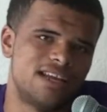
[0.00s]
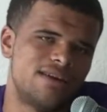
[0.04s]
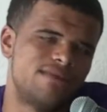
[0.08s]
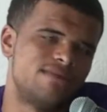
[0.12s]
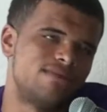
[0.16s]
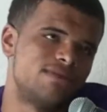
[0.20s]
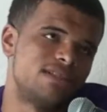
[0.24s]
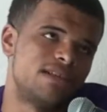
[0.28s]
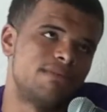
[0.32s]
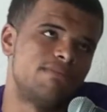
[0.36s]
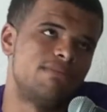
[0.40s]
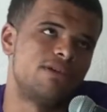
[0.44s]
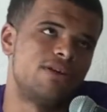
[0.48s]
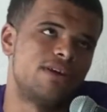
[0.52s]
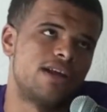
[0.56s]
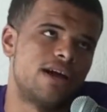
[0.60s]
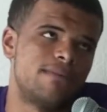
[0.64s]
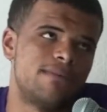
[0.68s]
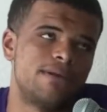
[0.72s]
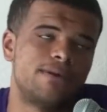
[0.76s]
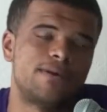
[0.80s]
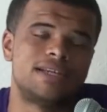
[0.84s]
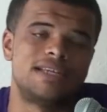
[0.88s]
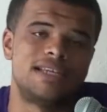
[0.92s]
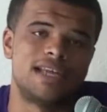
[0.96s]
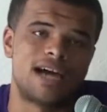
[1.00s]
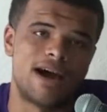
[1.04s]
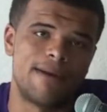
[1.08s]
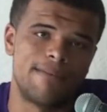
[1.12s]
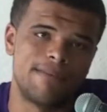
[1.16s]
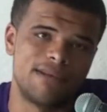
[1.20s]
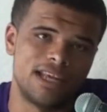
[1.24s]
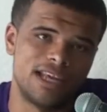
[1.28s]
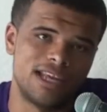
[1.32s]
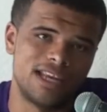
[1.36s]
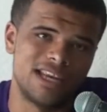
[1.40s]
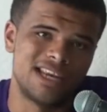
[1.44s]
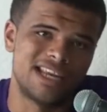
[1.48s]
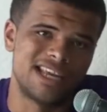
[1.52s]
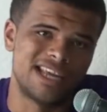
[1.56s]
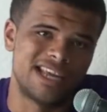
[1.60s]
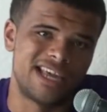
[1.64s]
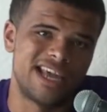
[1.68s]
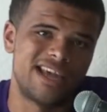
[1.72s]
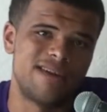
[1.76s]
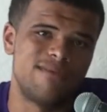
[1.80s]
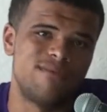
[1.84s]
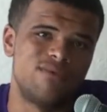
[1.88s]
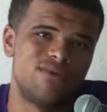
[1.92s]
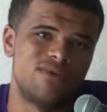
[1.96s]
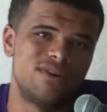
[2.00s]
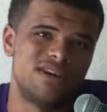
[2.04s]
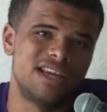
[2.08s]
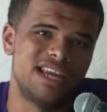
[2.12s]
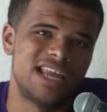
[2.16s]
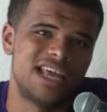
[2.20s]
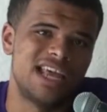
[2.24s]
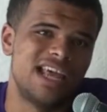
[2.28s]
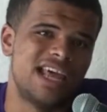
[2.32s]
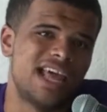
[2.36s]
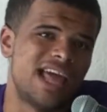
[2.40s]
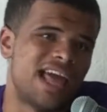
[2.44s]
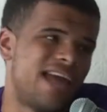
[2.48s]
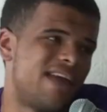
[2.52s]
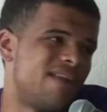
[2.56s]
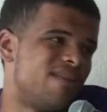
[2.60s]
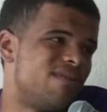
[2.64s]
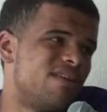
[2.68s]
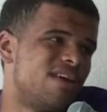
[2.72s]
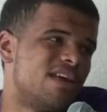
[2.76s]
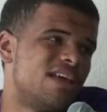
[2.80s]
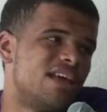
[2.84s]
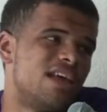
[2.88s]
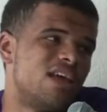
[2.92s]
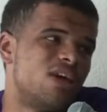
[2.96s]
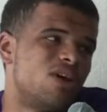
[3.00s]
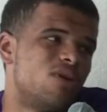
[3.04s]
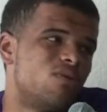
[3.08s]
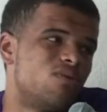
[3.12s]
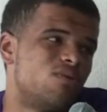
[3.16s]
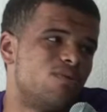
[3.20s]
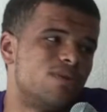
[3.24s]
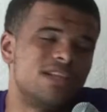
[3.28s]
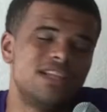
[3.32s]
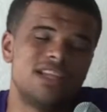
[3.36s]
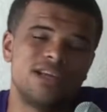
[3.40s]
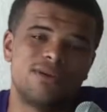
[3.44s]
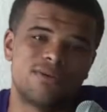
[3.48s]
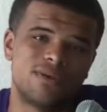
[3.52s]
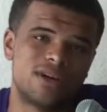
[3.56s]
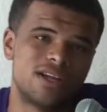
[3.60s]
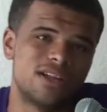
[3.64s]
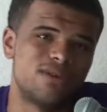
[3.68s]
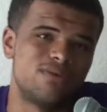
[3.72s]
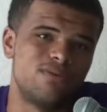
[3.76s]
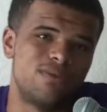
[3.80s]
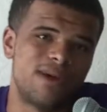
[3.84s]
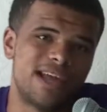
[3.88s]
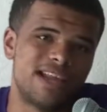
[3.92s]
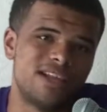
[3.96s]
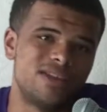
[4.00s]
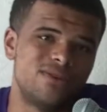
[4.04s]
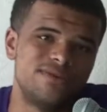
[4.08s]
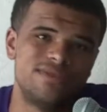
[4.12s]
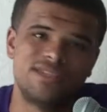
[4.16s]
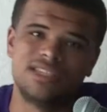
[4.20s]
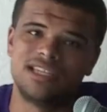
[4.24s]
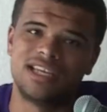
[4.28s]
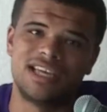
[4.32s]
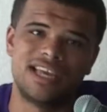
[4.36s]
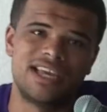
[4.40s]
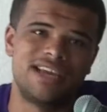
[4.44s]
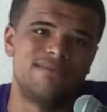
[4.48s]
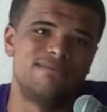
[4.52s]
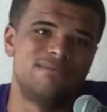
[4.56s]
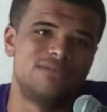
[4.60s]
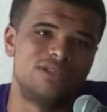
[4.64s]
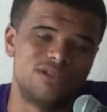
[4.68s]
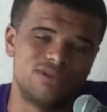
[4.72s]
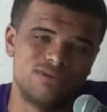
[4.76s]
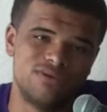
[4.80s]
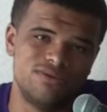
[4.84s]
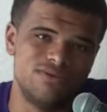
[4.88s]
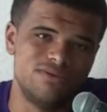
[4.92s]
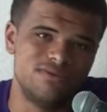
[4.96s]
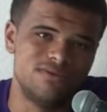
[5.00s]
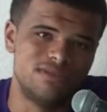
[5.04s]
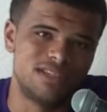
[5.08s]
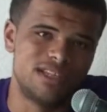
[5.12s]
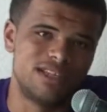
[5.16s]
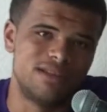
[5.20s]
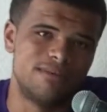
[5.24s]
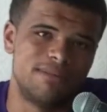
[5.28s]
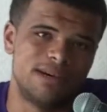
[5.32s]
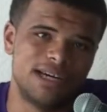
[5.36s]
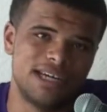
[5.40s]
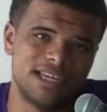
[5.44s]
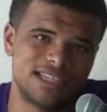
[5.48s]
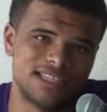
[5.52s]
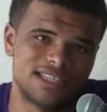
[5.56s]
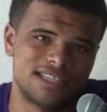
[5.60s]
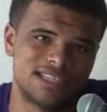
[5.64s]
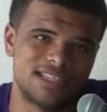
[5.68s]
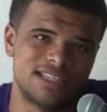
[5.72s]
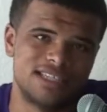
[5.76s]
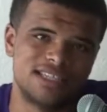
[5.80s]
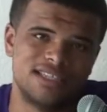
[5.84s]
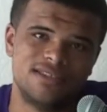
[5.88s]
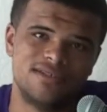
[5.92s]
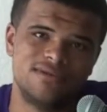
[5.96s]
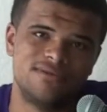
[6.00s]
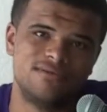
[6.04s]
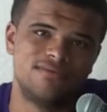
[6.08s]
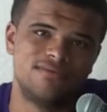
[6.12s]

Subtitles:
I don't want to say blown out, but they were dominated in game 1 and really were on their way to losing game 2 to the Bucks?